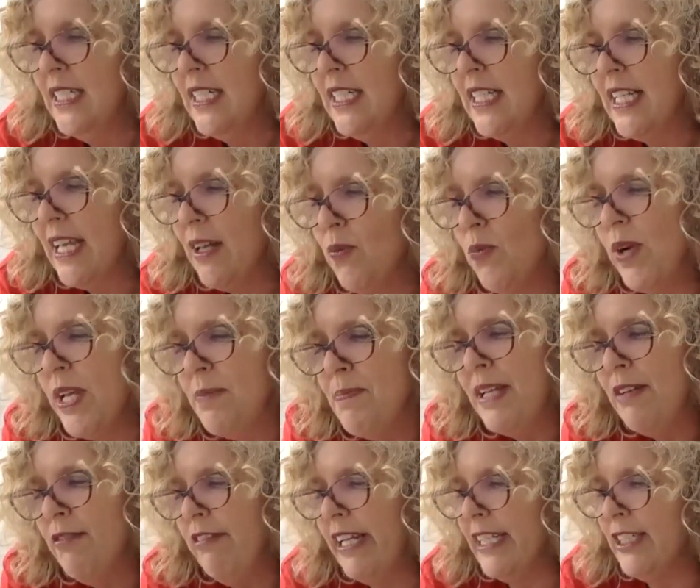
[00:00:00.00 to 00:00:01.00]
can we be
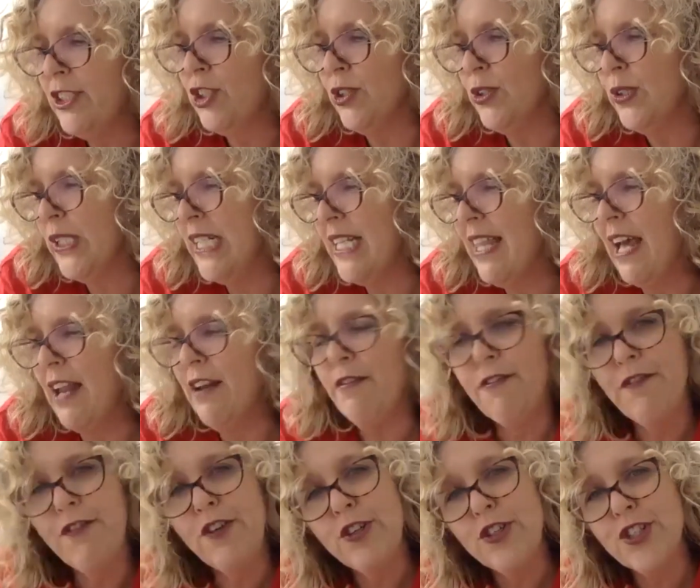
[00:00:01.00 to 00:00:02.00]
reassured that
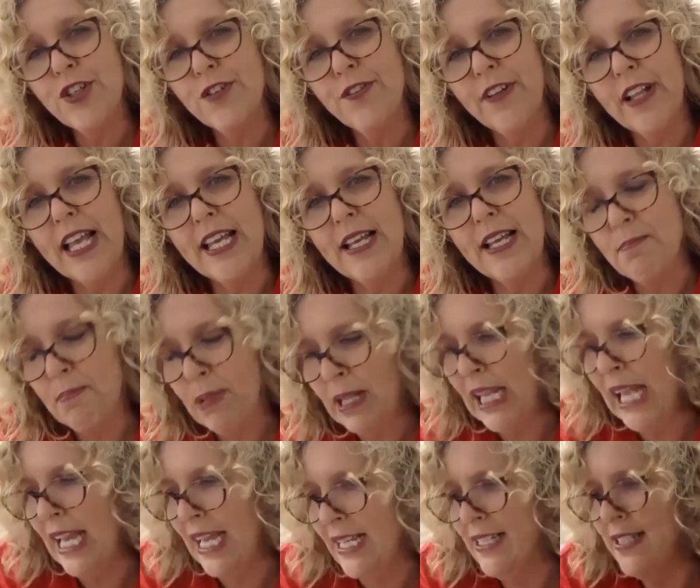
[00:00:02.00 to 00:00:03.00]
future
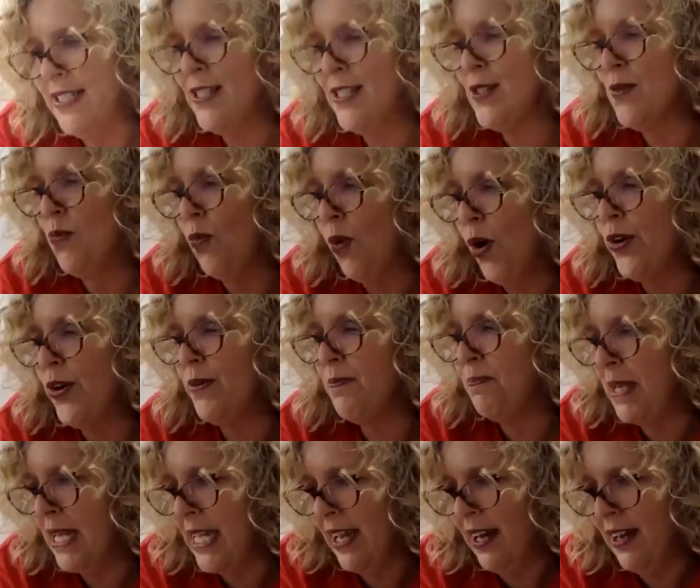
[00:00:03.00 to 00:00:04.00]
plans won't
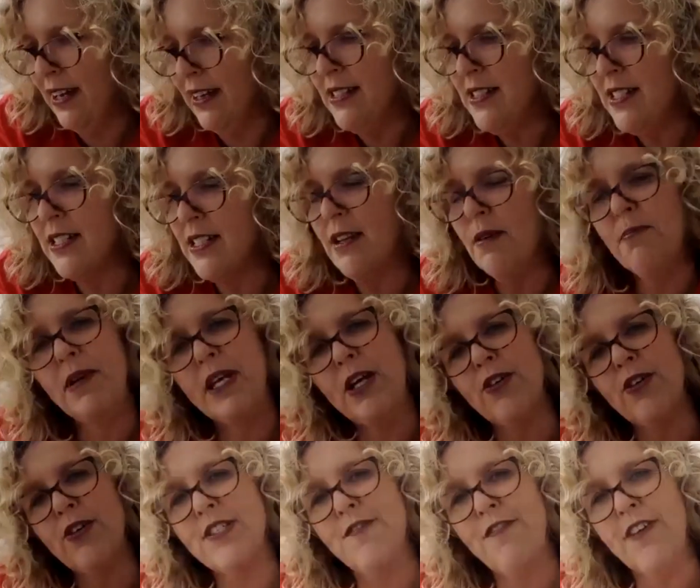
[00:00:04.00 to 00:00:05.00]
be cut
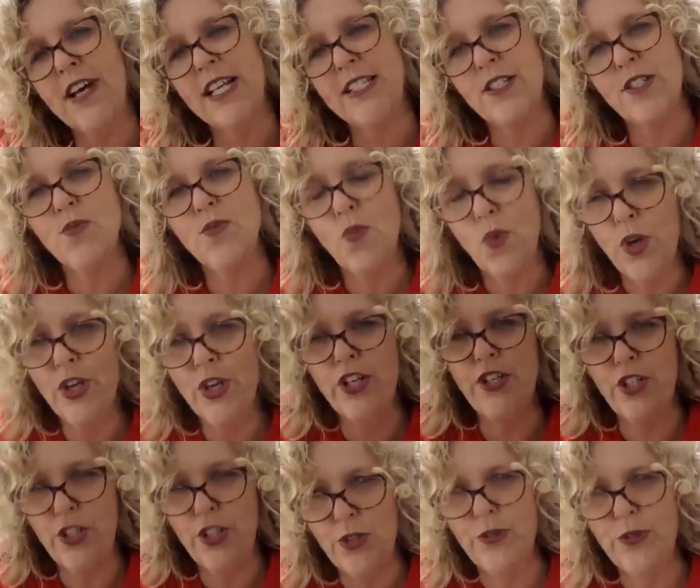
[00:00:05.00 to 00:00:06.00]
because funds weren't
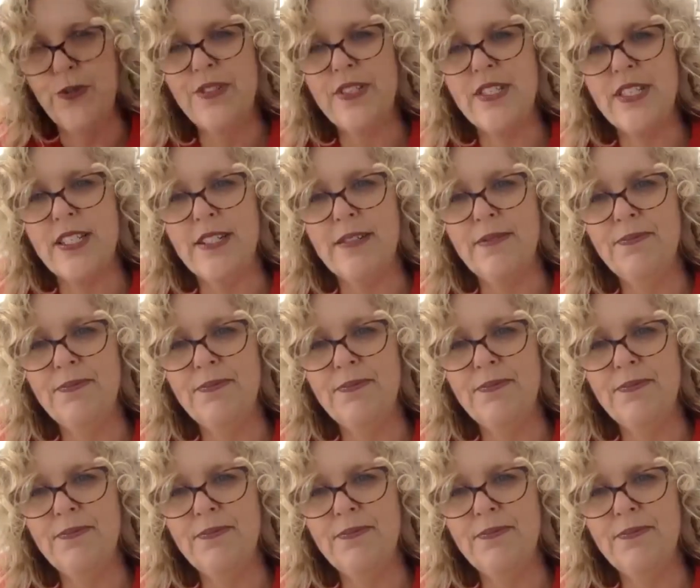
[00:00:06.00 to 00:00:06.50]
used?